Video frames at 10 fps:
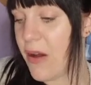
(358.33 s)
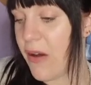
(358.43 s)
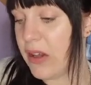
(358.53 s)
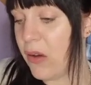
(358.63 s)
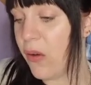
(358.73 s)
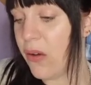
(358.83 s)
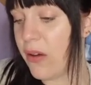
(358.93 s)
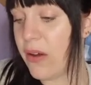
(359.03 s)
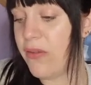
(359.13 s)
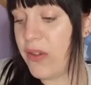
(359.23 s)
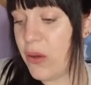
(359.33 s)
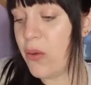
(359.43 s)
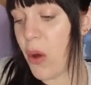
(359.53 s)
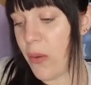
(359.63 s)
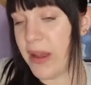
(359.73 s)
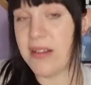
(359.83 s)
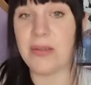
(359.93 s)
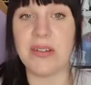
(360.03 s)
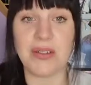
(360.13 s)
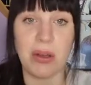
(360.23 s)
I got a few comments,
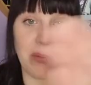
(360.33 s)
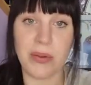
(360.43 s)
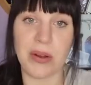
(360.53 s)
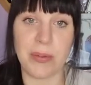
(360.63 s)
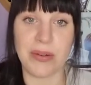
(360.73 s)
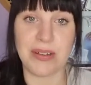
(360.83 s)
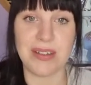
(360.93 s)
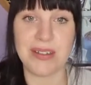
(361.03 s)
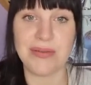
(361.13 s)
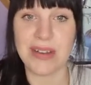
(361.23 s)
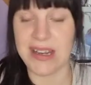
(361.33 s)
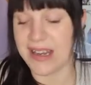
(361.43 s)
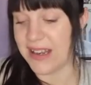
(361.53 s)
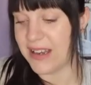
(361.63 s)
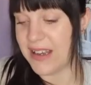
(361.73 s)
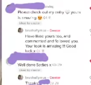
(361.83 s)
which I will put up on the screen,